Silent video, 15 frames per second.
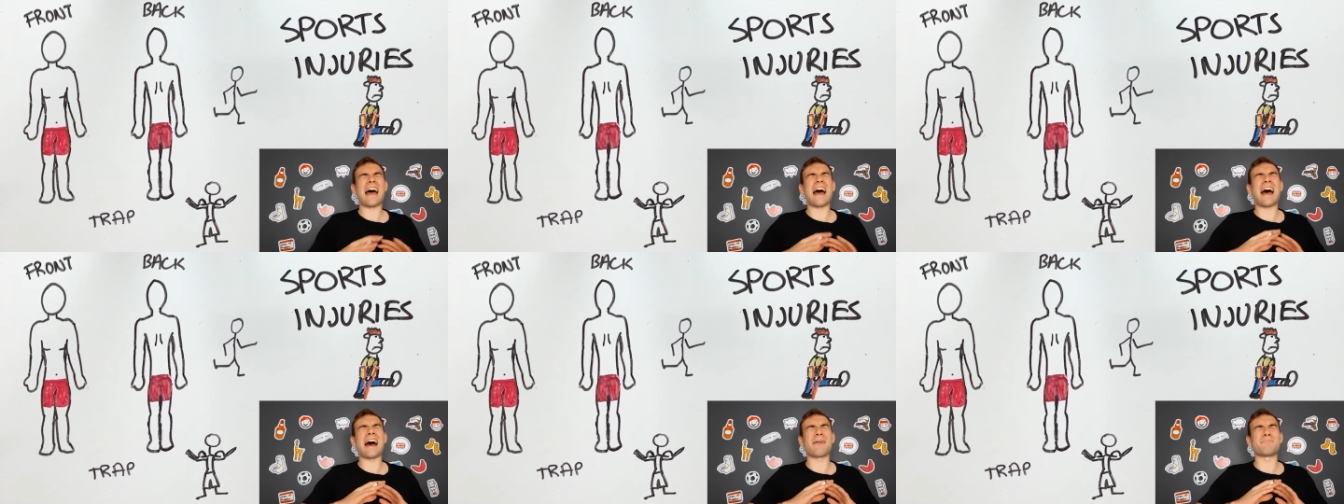
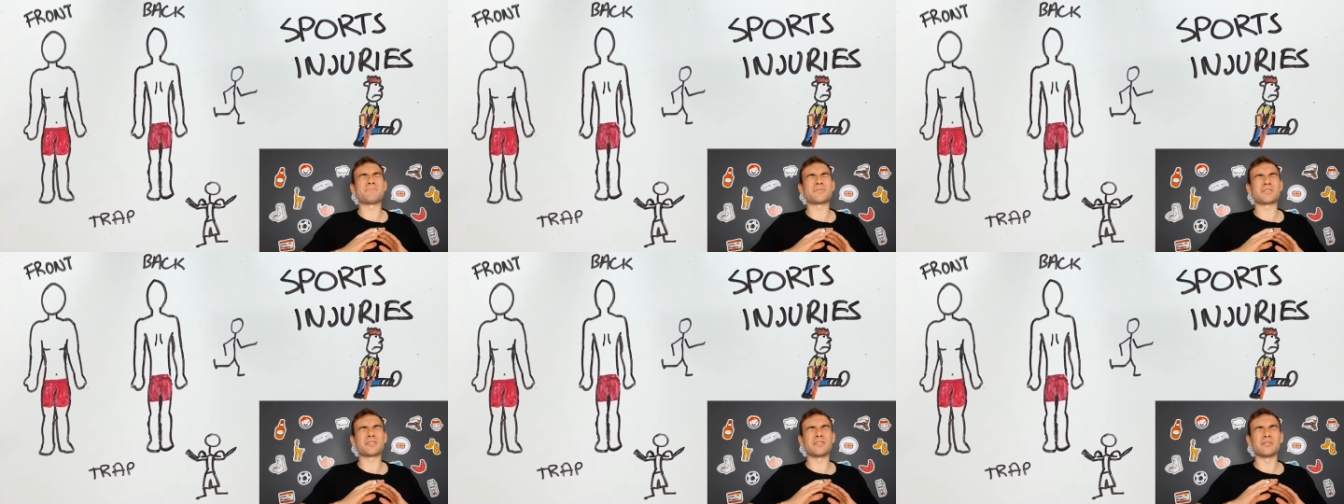
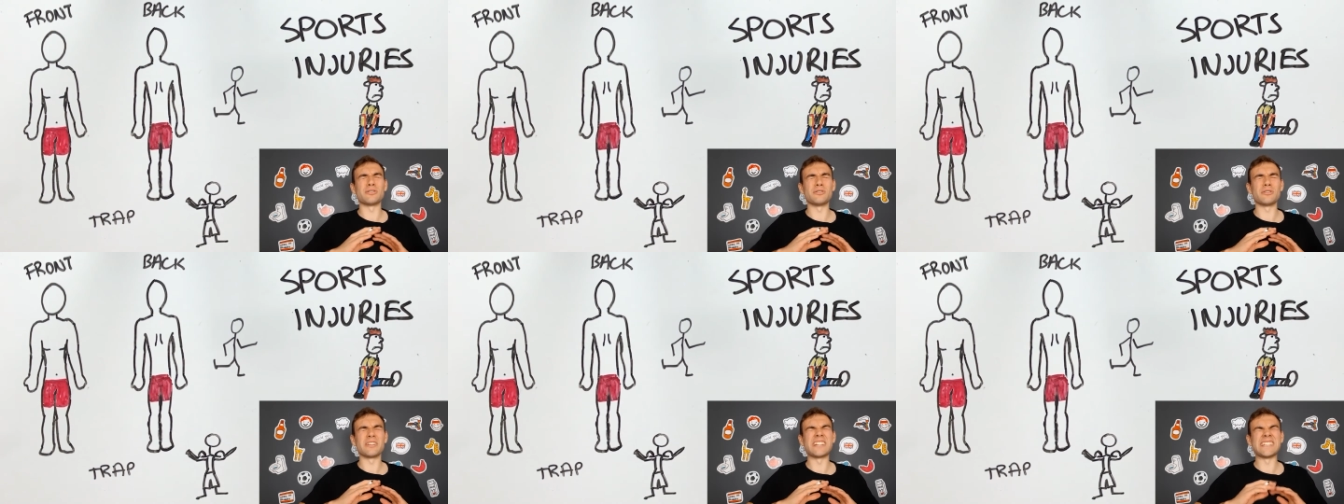
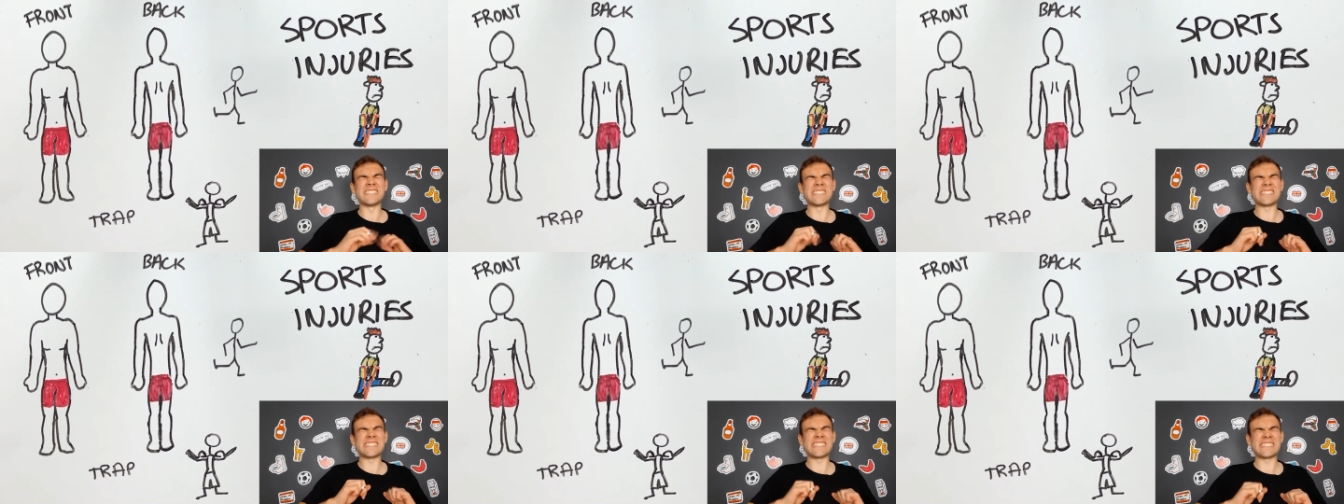absolutely
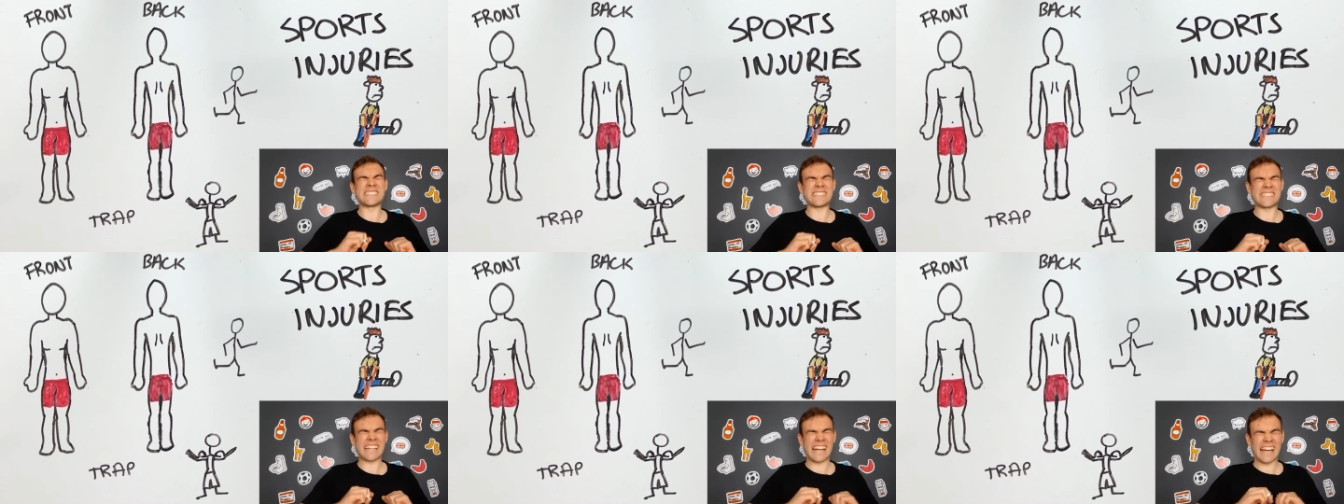
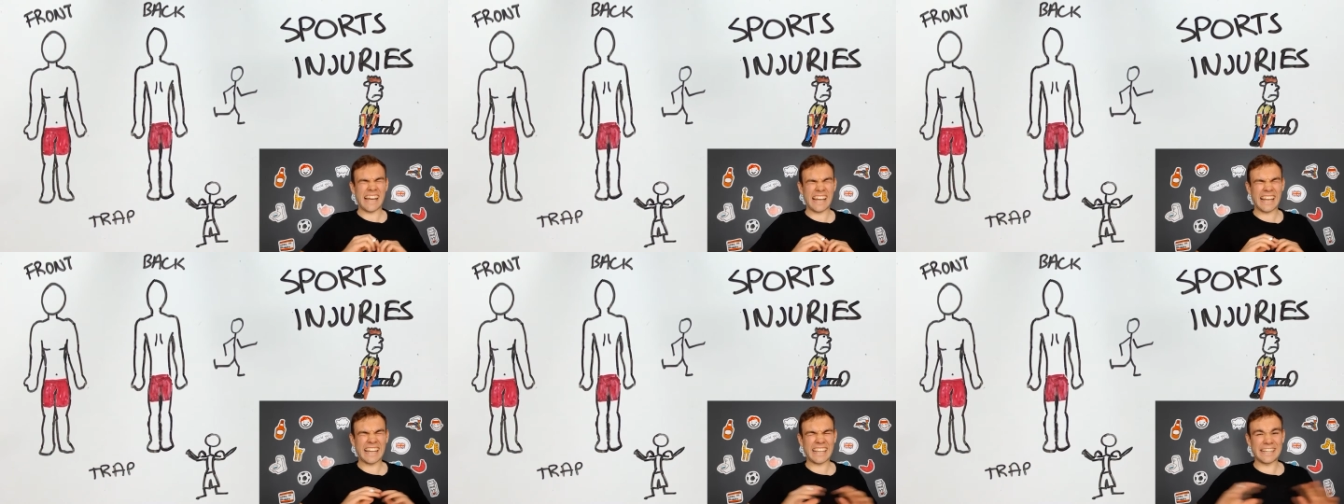
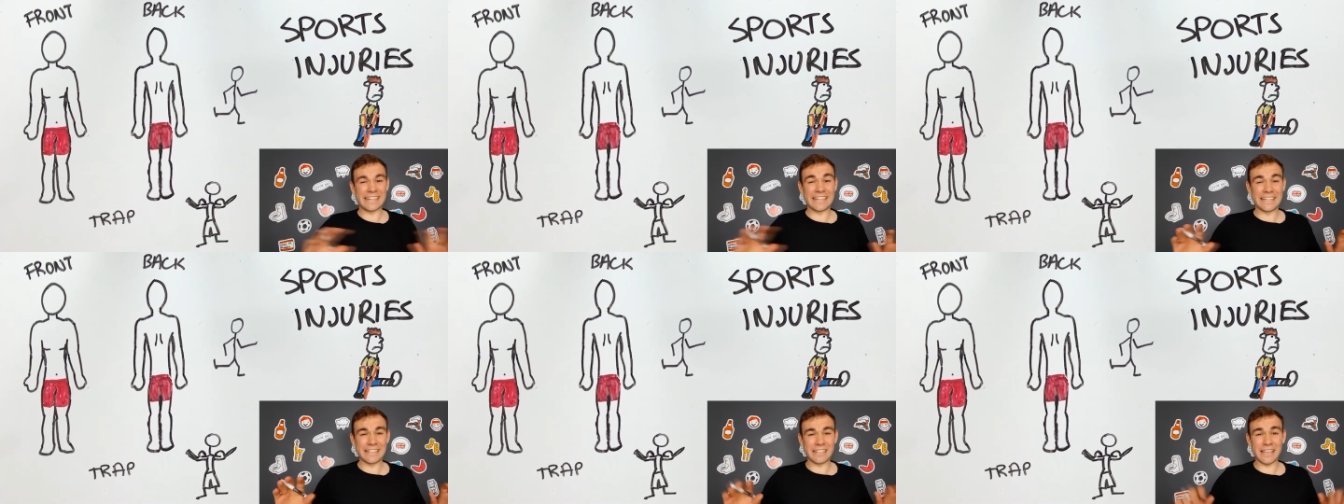
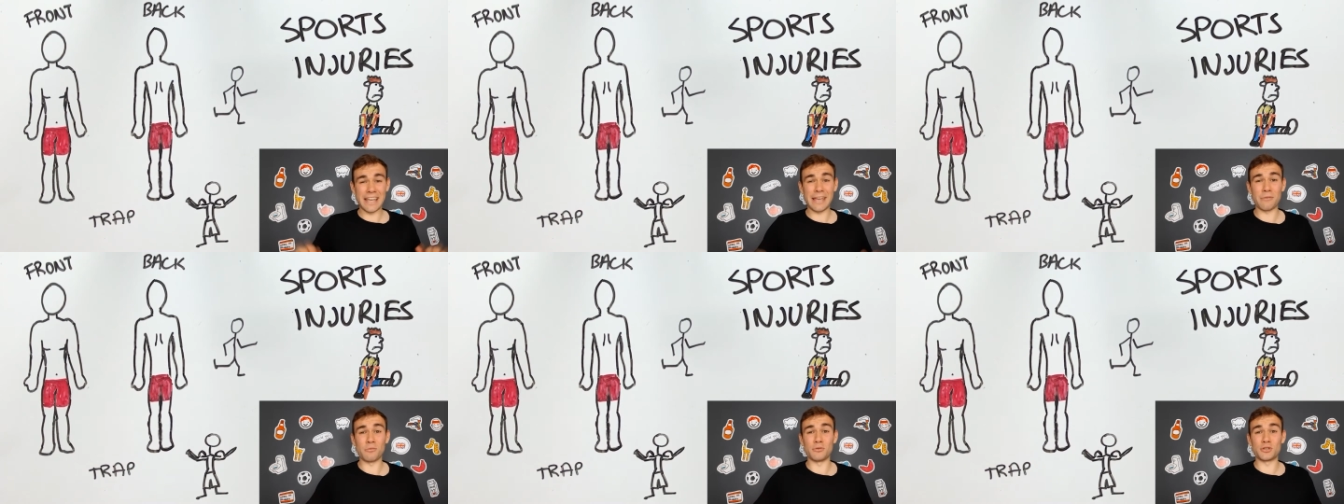agony.
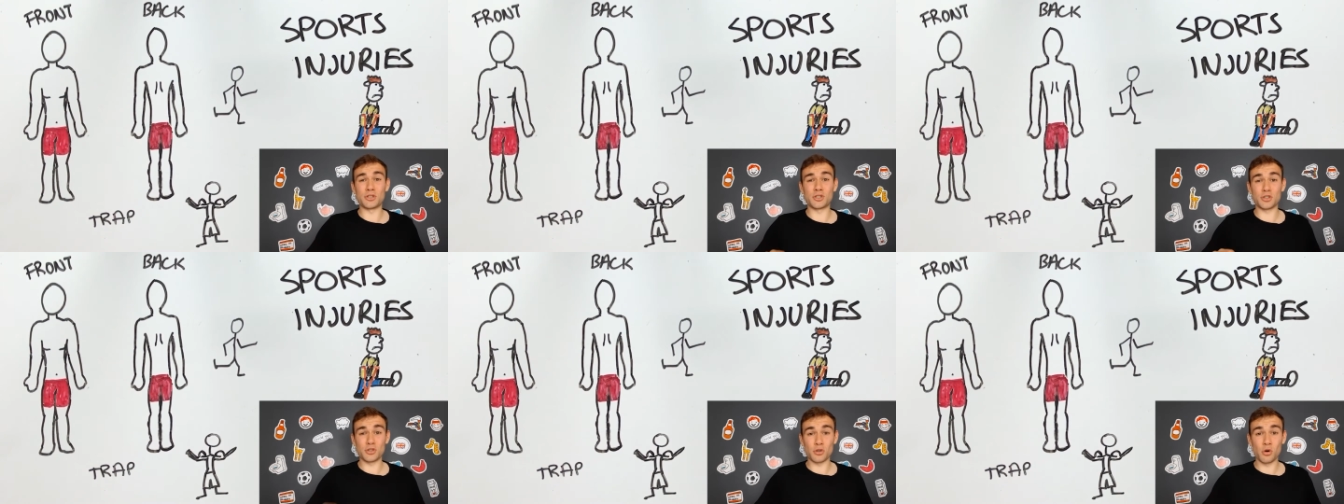It was
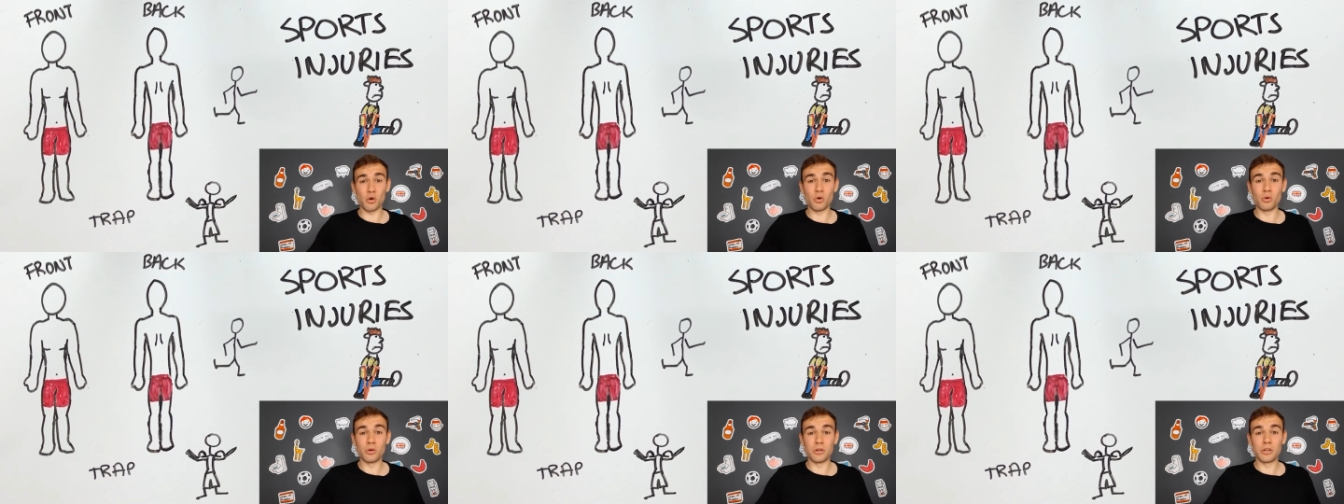
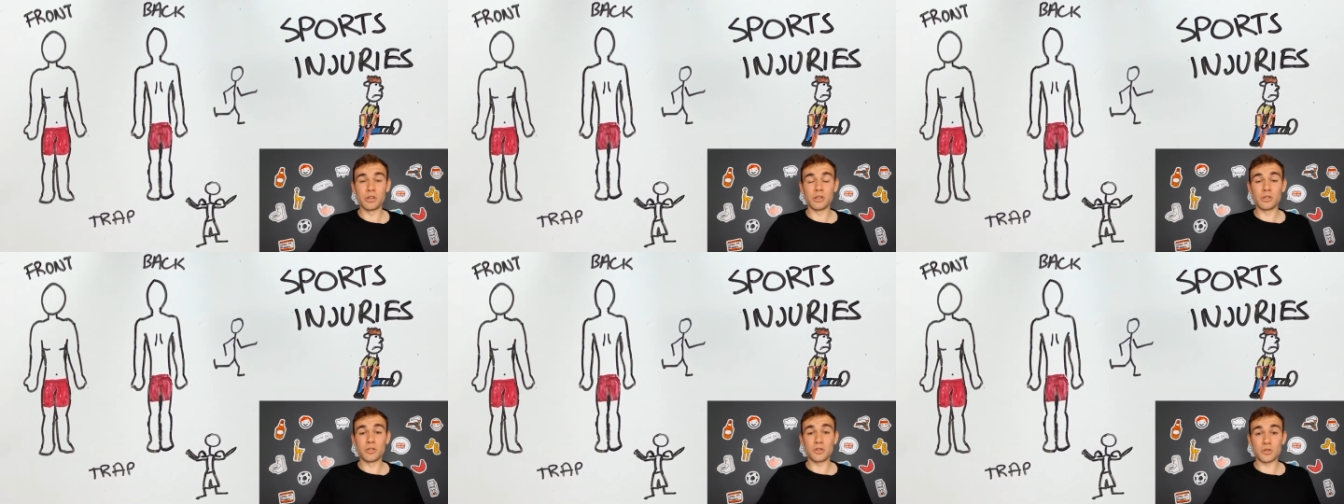so
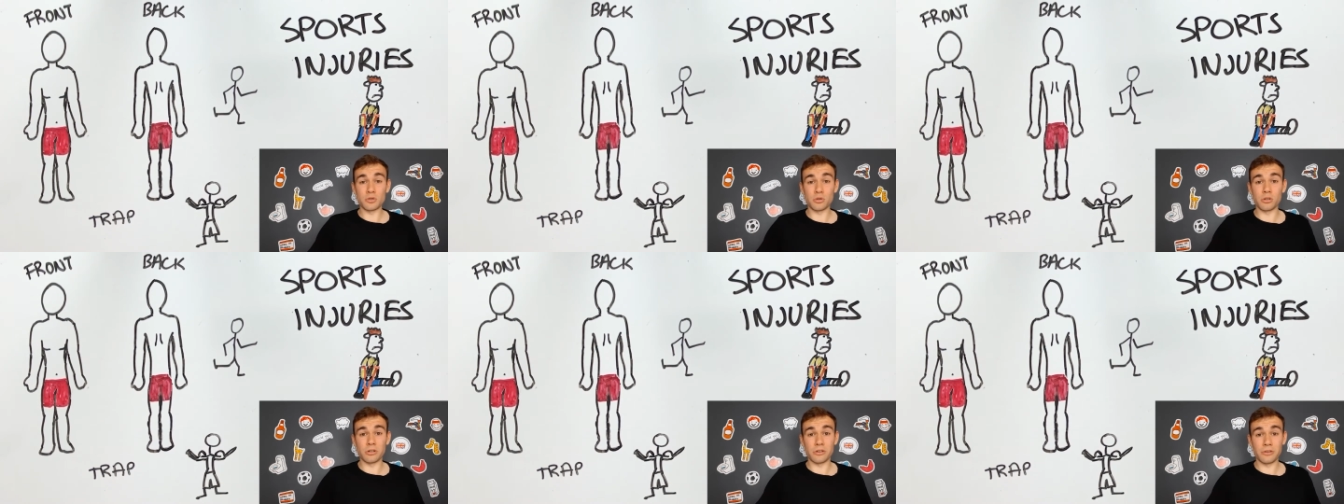
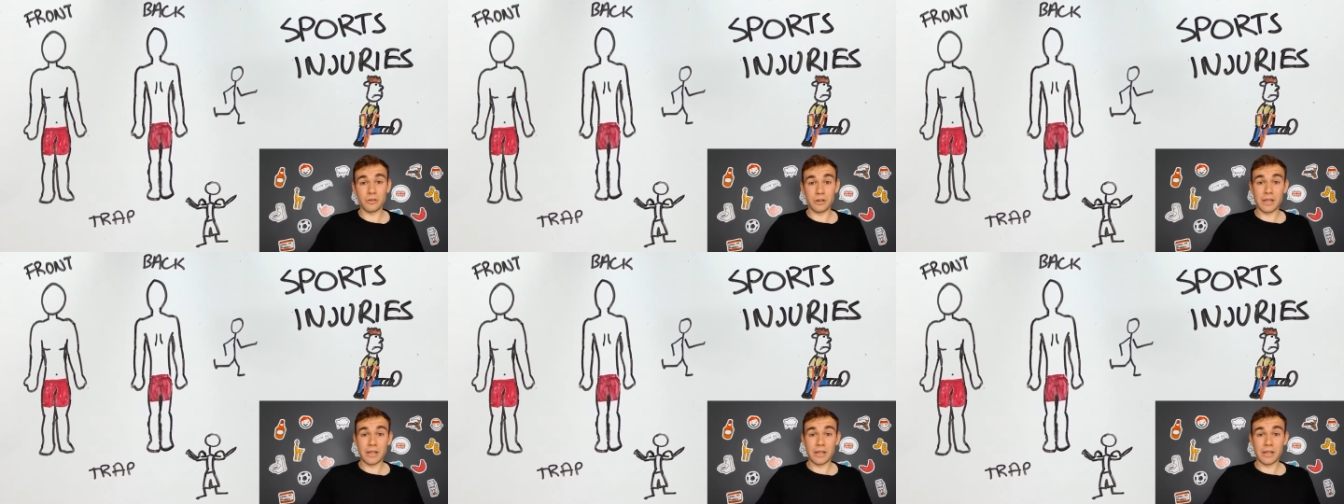sore.